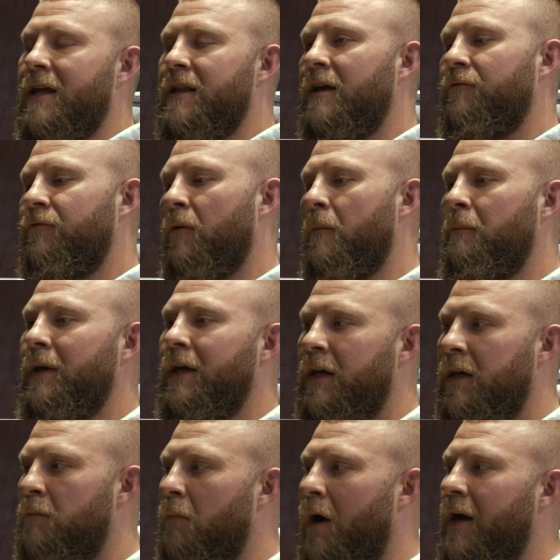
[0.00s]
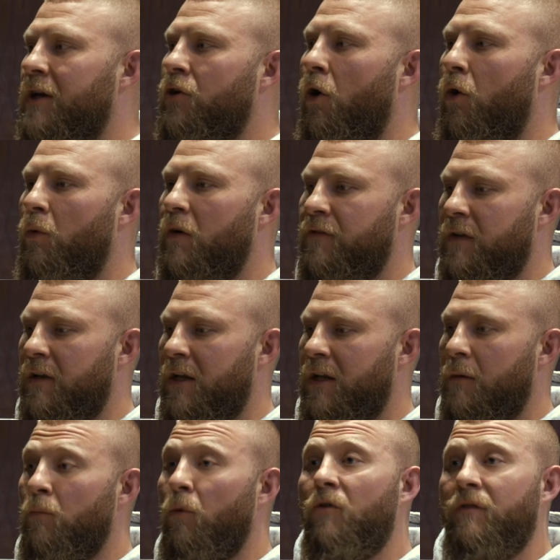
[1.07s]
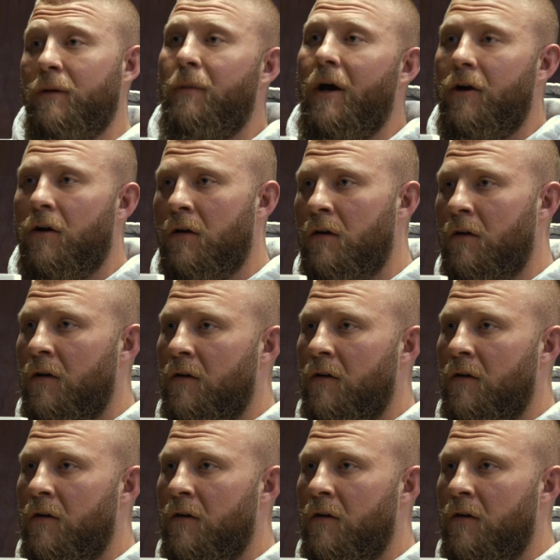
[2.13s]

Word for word: And then for me, my goal was to get him moving better,